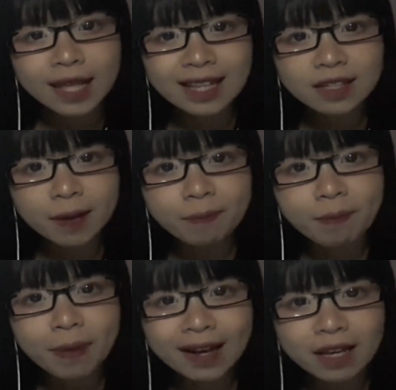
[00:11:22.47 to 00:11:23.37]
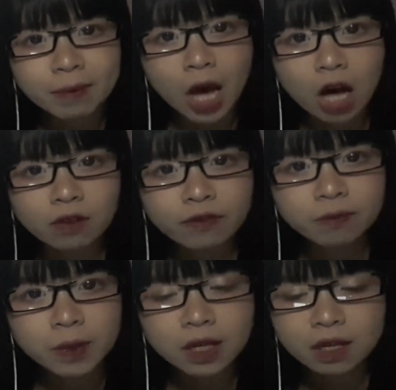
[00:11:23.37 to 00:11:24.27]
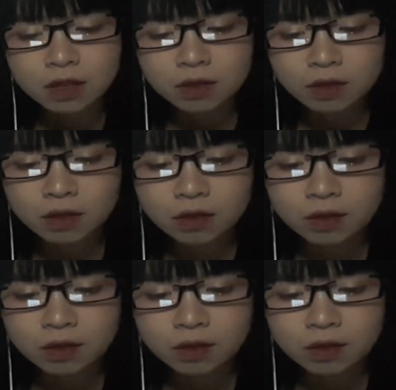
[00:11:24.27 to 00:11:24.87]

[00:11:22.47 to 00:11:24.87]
that's keep bugging me off, because